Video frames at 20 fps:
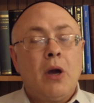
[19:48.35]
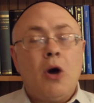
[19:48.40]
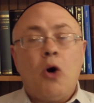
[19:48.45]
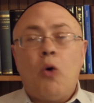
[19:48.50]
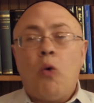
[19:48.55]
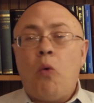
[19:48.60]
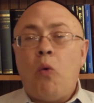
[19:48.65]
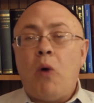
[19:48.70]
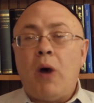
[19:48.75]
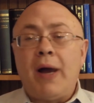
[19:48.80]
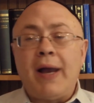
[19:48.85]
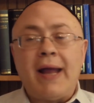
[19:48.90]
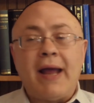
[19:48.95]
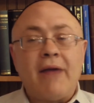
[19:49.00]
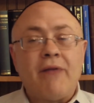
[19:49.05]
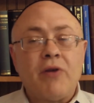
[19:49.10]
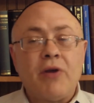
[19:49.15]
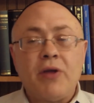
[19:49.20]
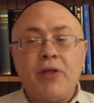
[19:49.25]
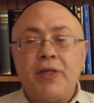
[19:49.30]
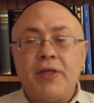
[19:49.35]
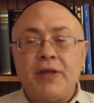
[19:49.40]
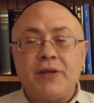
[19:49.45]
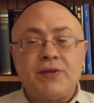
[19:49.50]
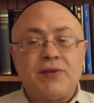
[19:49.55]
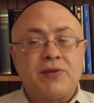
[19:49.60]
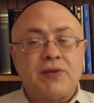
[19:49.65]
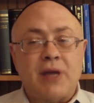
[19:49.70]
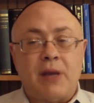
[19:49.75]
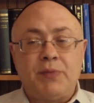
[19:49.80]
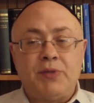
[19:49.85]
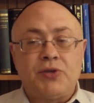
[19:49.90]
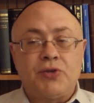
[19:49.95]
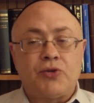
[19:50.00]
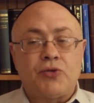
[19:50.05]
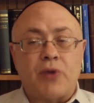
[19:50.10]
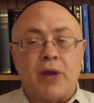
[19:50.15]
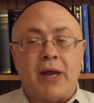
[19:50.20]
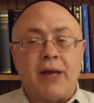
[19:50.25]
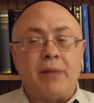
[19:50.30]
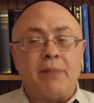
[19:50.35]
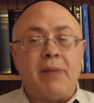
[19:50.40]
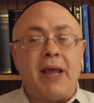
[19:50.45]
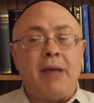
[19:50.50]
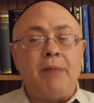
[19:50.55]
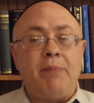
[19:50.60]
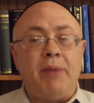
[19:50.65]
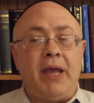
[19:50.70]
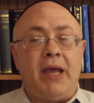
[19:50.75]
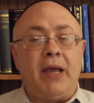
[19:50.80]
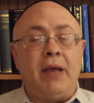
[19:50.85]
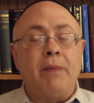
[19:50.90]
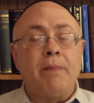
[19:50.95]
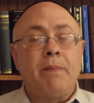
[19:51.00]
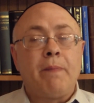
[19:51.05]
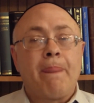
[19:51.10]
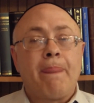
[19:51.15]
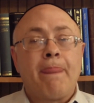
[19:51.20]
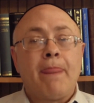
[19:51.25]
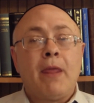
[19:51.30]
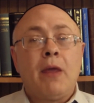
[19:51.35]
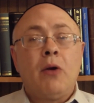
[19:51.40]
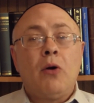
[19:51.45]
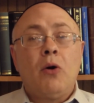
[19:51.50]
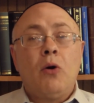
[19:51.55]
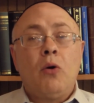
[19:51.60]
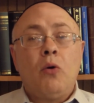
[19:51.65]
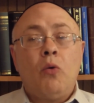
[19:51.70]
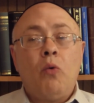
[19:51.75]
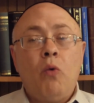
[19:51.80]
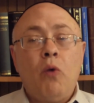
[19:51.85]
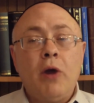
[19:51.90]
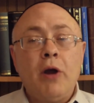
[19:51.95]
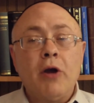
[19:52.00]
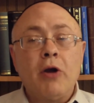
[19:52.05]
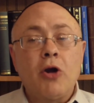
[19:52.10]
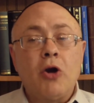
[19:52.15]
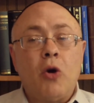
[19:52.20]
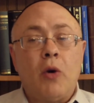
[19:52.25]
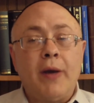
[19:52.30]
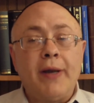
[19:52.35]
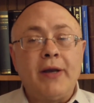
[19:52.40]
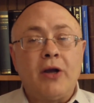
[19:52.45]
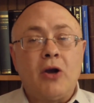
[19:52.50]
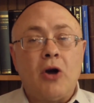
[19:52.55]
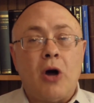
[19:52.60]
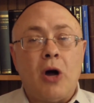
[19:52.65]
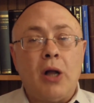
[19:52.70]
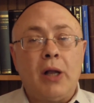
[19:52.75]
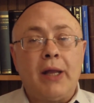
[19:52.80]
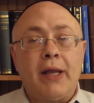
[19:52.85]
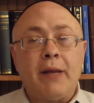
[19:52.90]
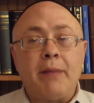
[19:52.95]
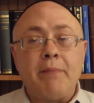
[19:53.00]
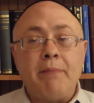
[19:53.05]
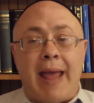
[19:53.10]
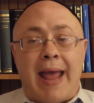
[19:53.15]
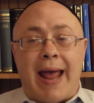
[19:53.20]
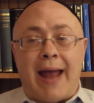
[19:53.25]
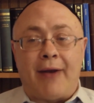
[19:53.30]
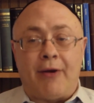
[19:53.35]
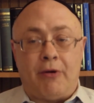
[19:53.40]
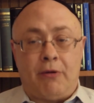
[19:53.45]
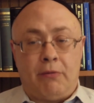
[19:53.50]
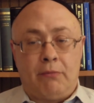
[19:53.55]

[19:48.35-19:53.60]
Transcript: Whatever this substrate may be, we're going to call it matter.